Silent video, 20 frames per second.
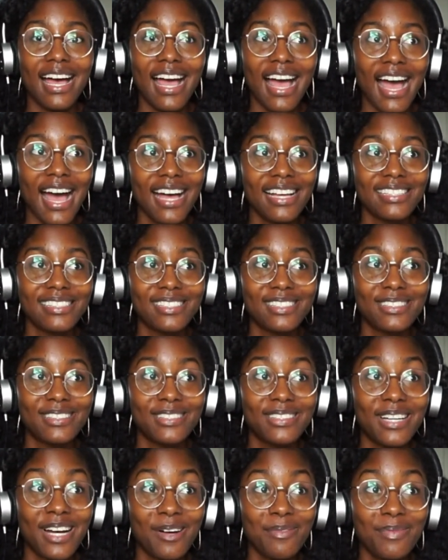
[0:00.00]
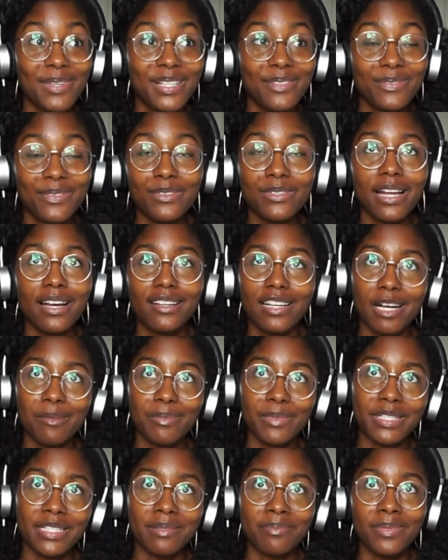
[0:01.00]
asked to come in, or not
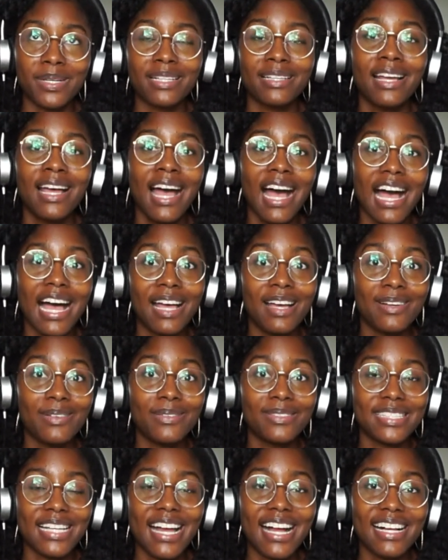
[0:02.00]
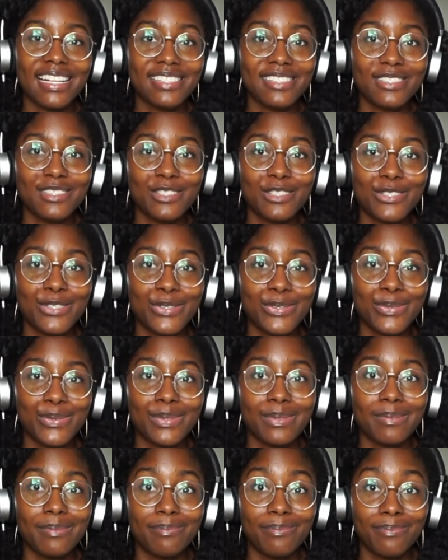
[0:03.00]
come in, but I was asked
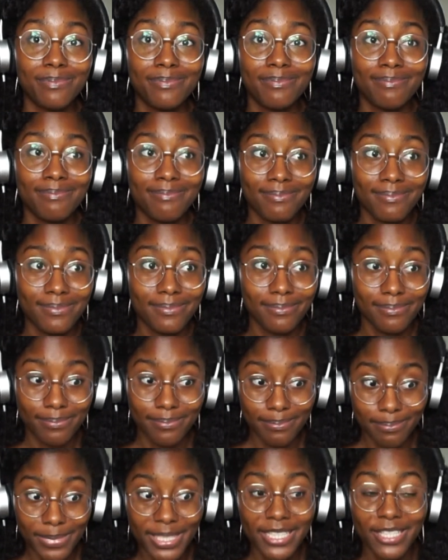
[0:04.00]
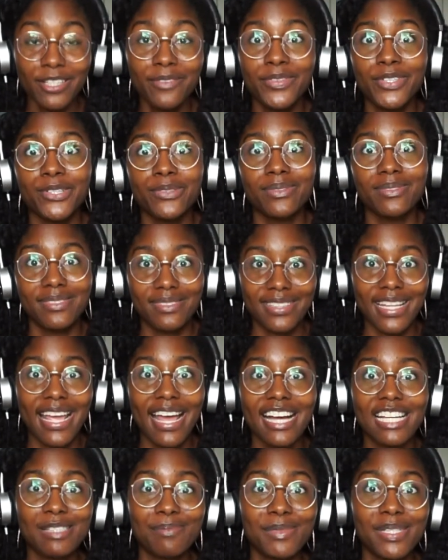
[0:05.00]
to be interviewed. They
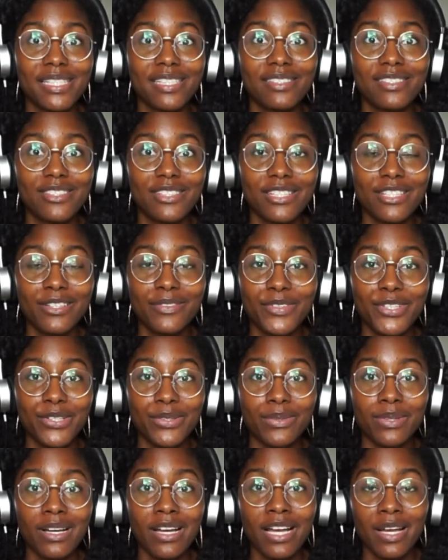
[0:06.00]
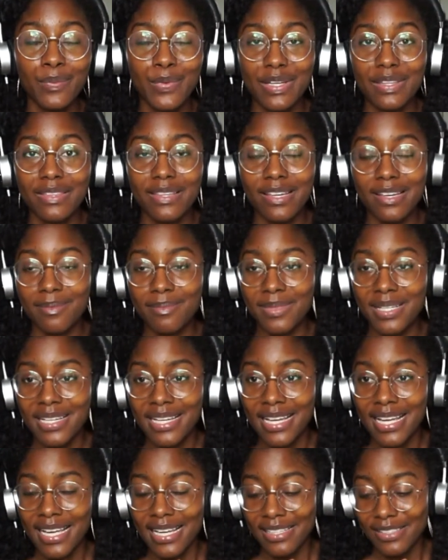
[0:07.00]
asked me to interview with them.
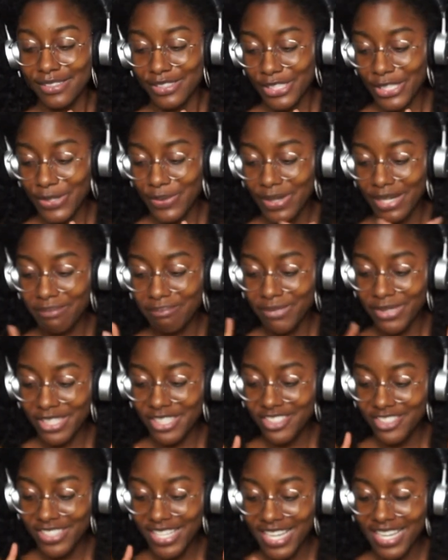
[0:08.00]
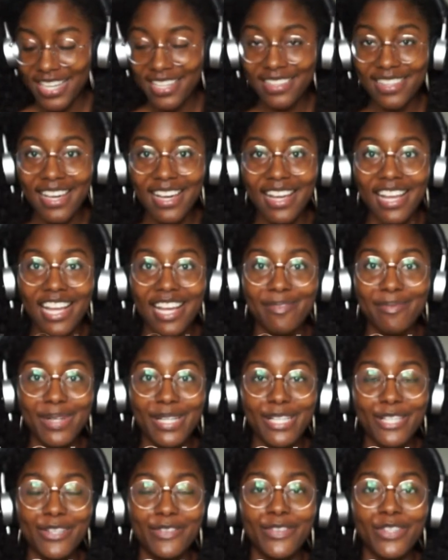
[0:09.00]
And so on March eighth, I had
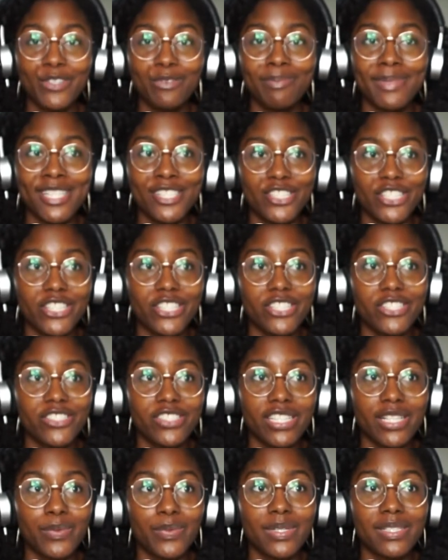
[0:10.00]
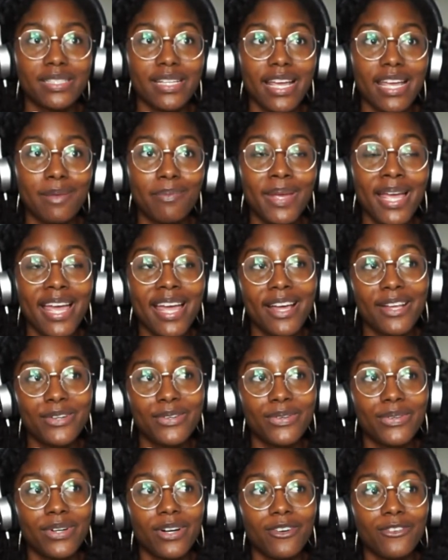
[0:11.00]
my interview with my church. It was a
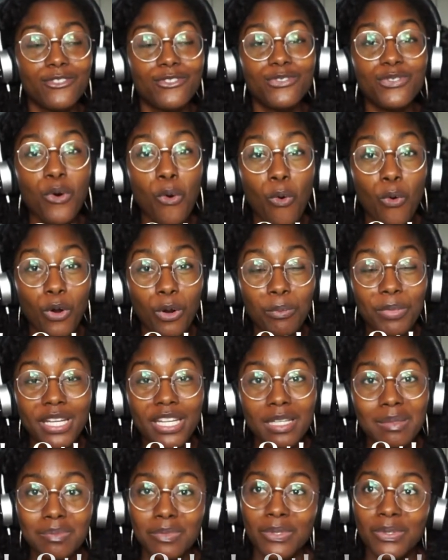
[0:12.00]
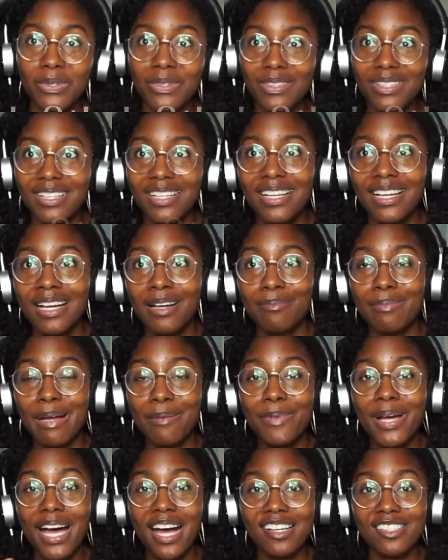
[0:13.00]
panel of four people.
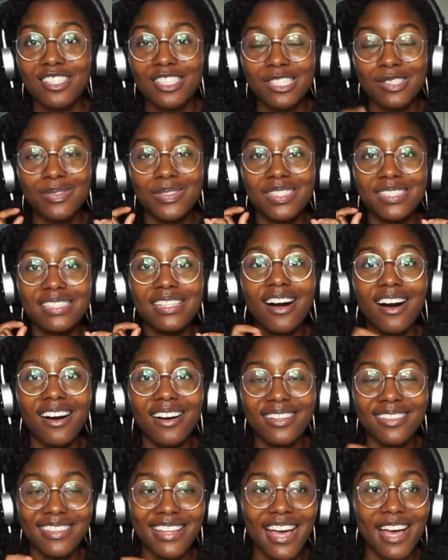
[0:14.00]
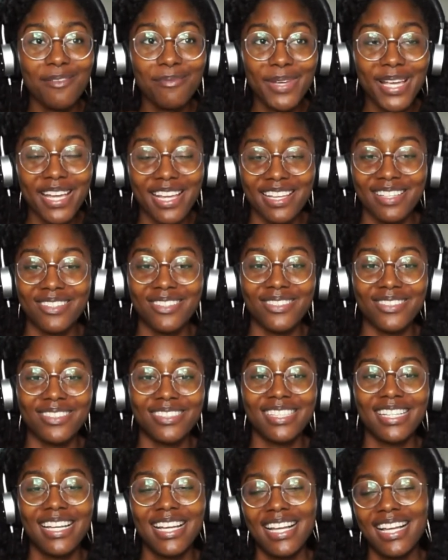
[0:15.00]
My pastor was on that
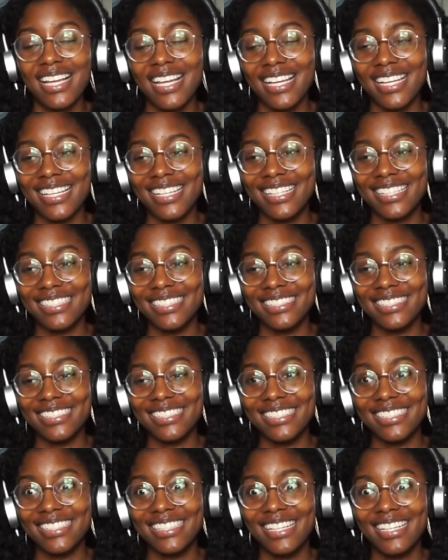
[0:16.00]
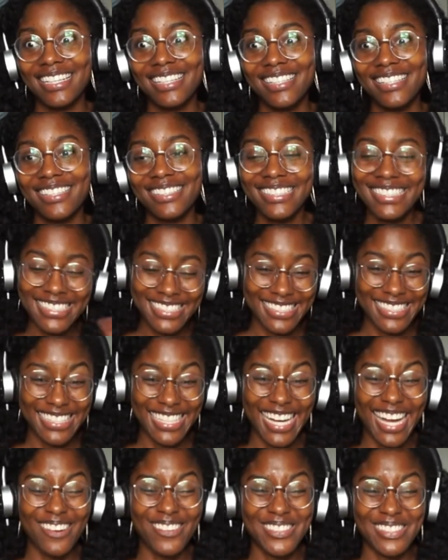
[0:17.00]
panel, and
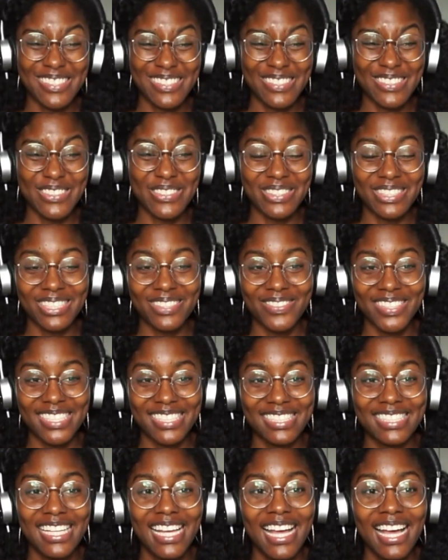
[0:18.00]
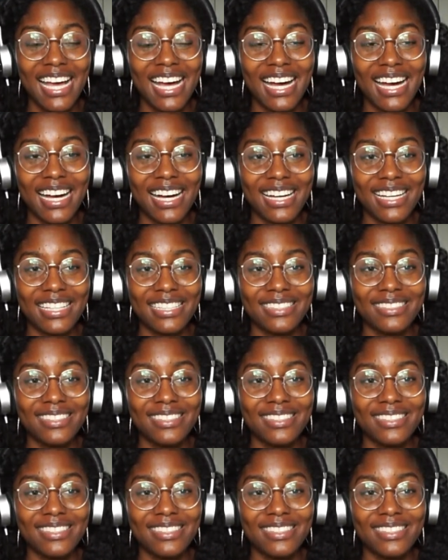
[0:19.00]
I was so nervous. I